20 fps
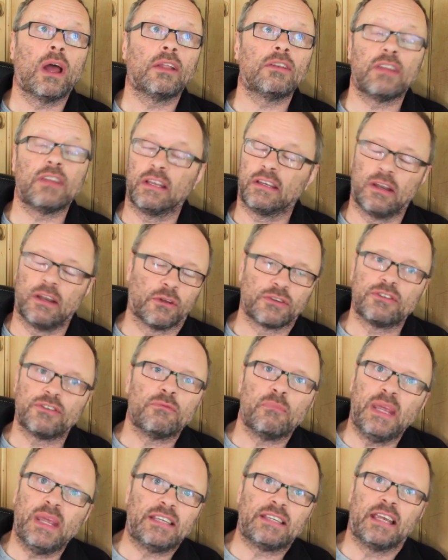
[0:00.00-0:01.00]
did lots
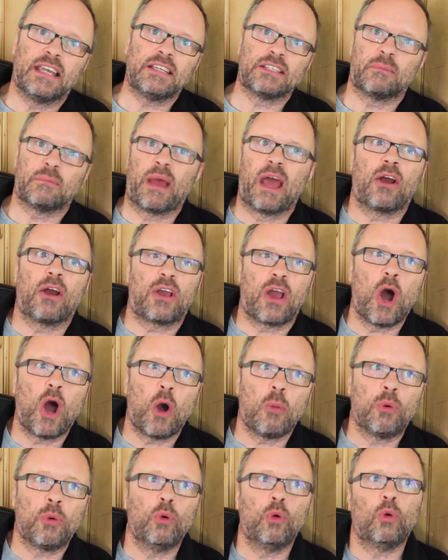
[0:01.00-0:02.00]
of meetings about
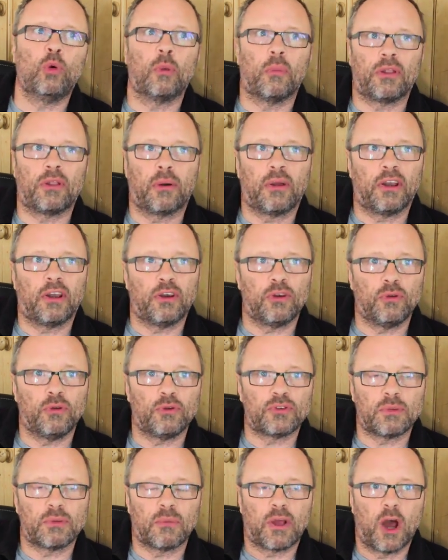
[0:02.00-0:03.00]
carpool and whether I'm going to
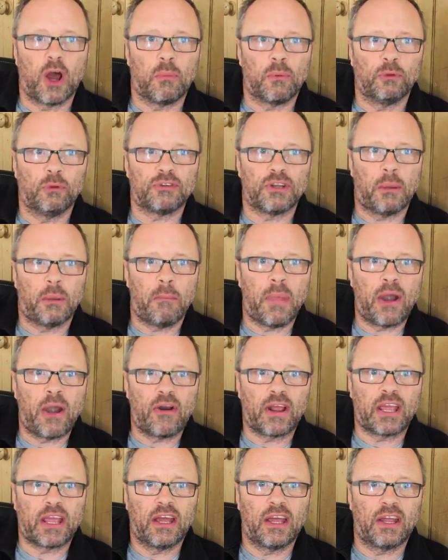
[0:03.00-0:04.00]
do some carpools in
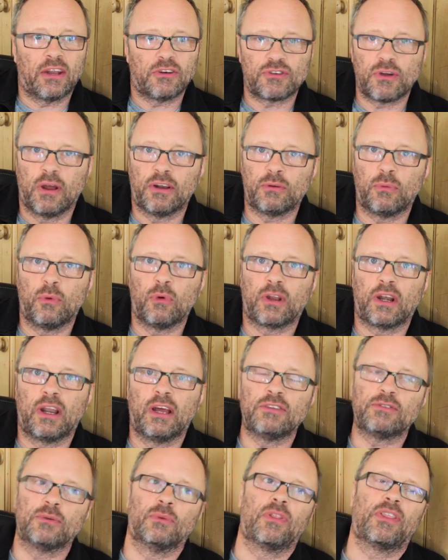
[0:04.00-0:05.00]
America and trying to
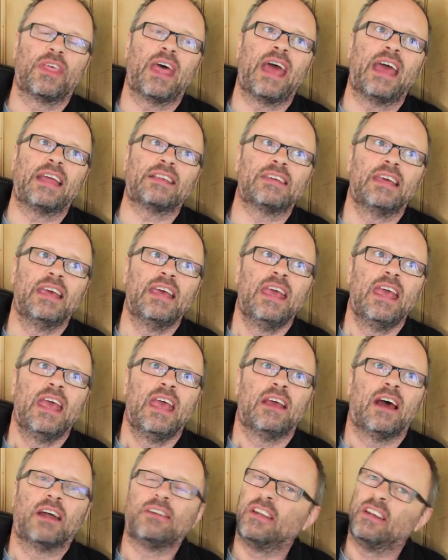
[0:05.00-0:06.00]
organise all that.
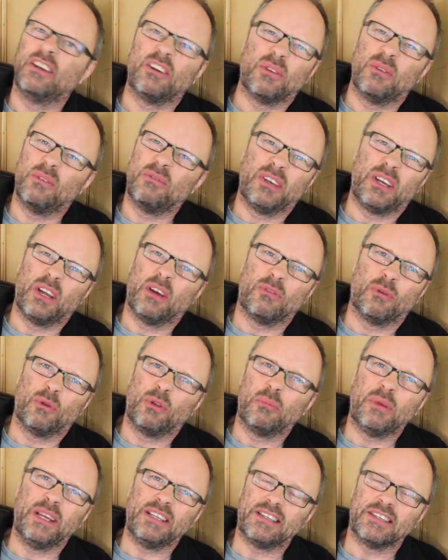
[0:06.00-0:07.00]
I didn't do a video of all
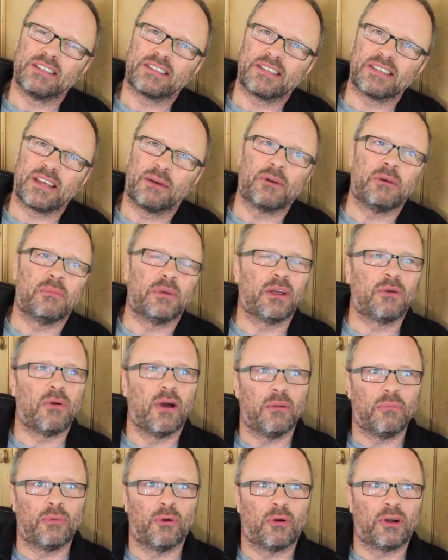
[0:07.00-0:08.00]
the meetings because that would have been
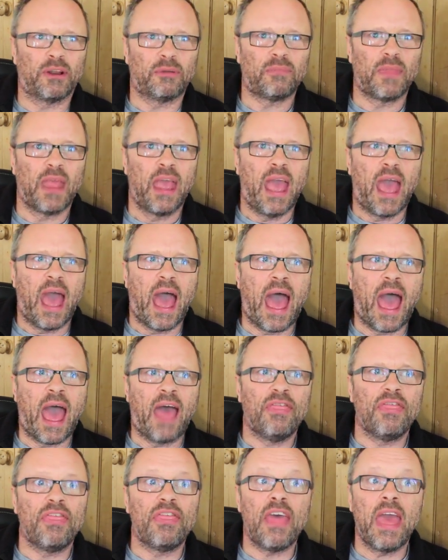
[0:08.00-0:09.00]
quite boring.
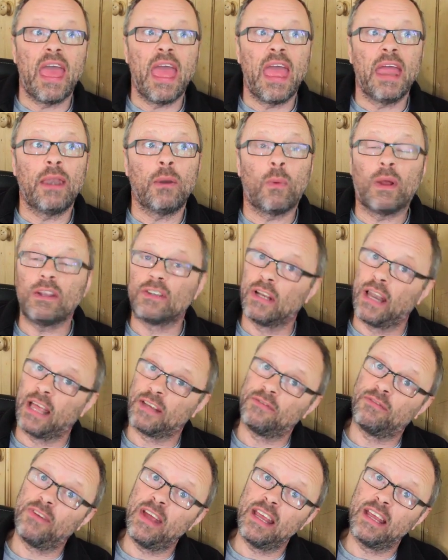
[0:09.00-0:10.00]
And then went to
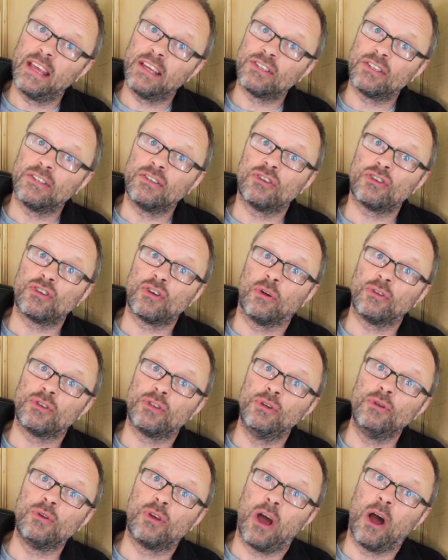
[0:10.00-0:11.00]
Las Vegas and shot
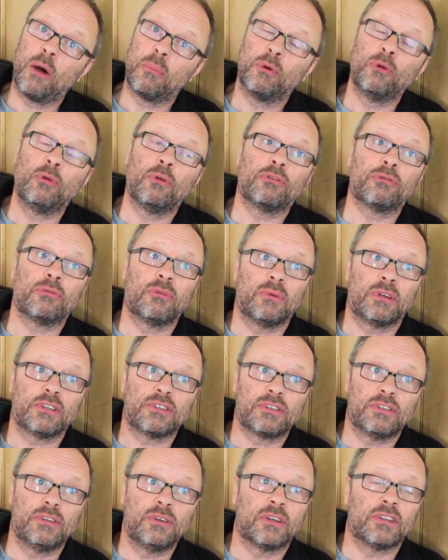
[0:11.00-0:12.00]
2 carpools,
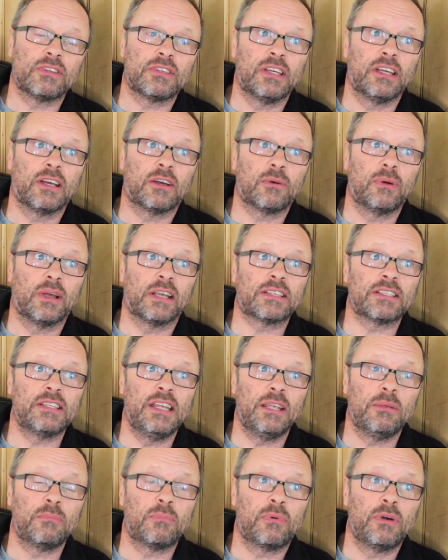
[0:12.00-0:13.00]
which you can see a quick
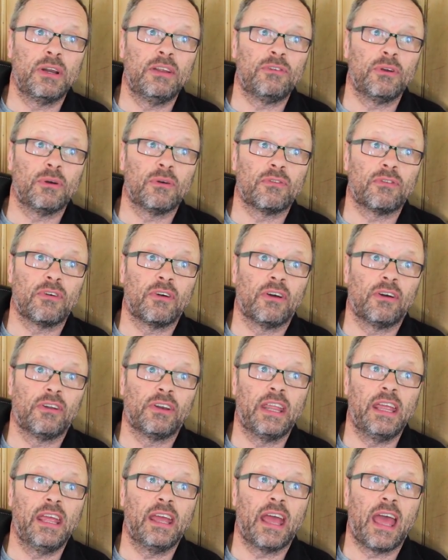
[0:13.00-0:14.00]
sneak preview of
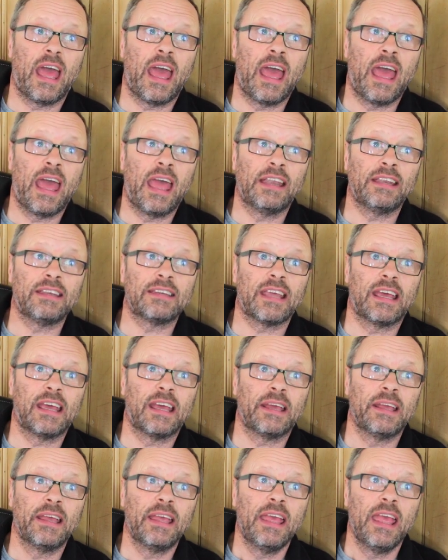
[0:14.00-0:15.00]
on here. And
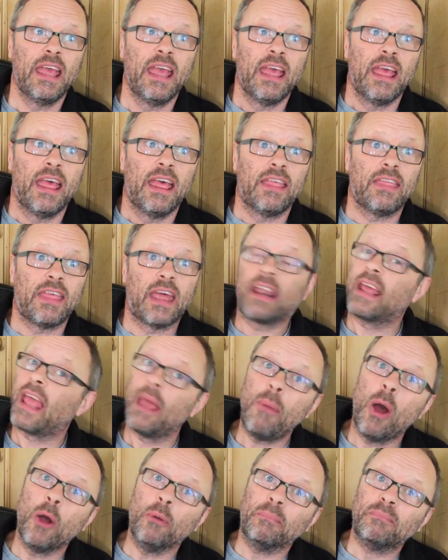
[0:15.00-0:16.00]
then I
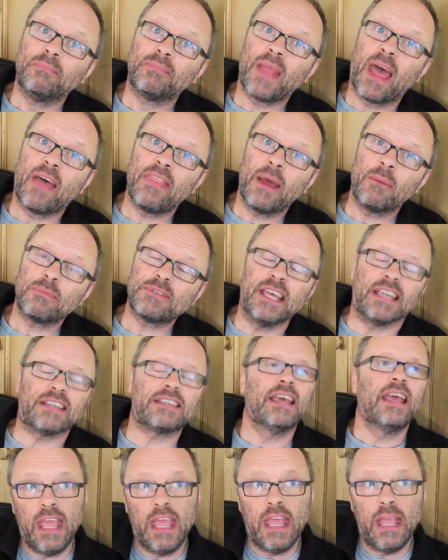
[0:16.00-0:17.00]
came home, and that was
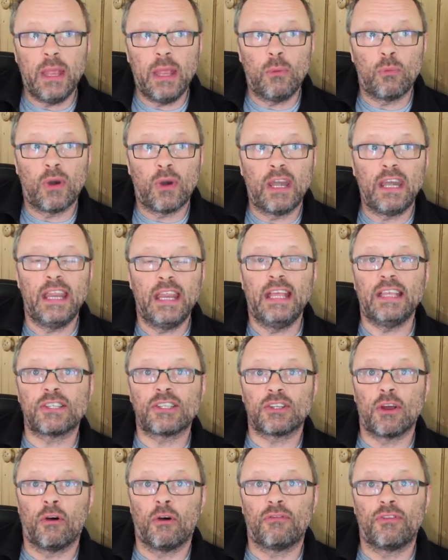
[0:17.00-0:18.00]
it. The
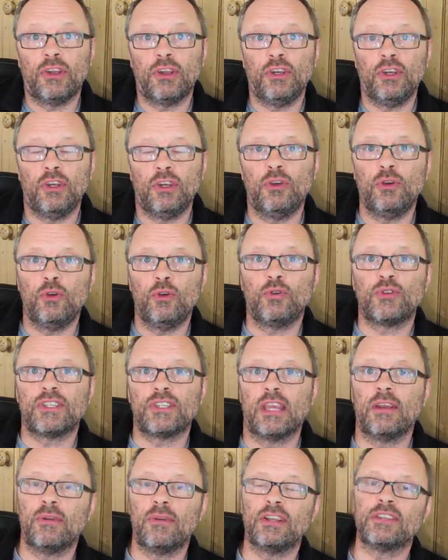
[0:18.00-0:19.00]
release of the new
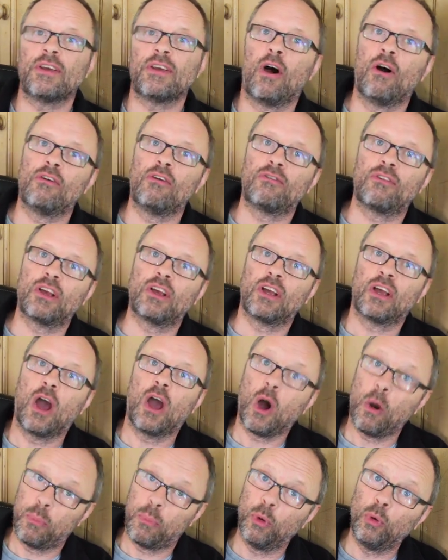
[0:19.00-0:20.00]
series of
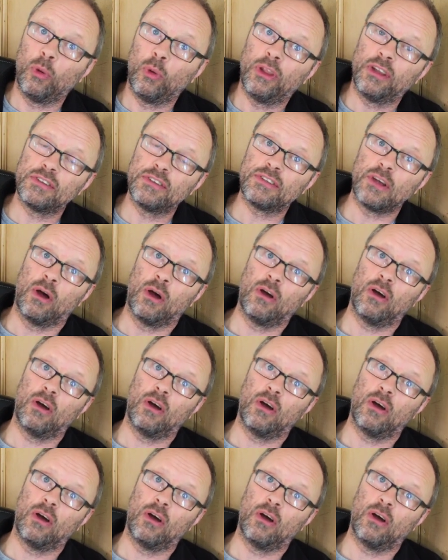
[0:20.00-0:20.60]
Carpool that's